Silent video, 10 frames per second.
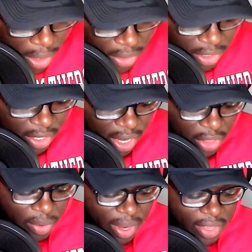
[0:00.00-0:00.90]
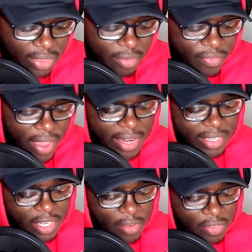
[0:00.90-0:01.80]
together in the valley
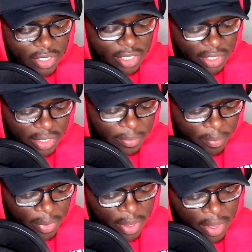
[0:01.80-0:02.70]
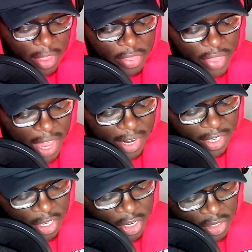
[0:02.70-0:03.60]
of Siddim, that
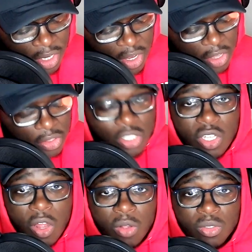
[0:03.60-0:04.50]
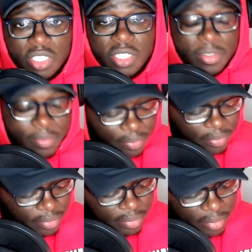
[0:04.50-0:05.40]
is the Salt Sea.
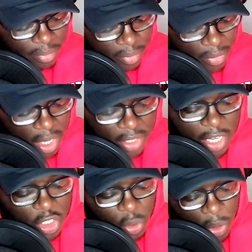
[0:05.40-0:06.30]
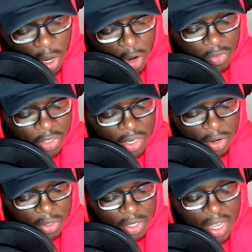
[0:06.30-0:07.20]
It says, 12
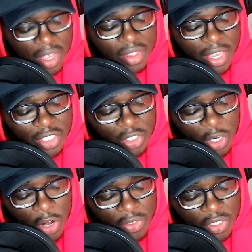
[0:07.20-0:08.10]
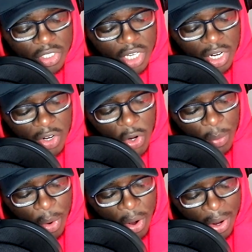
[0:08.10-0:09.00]
years they served
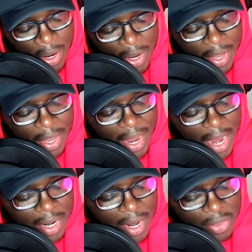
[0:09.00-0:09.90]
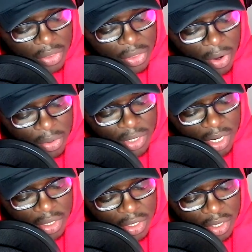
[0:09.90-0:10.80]
Chedorlaomer, and in the
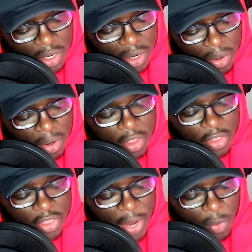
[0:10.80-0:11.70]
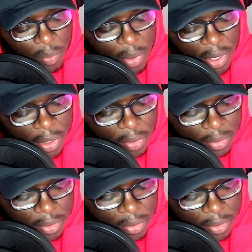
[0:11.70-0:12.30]
13th year they rebelled.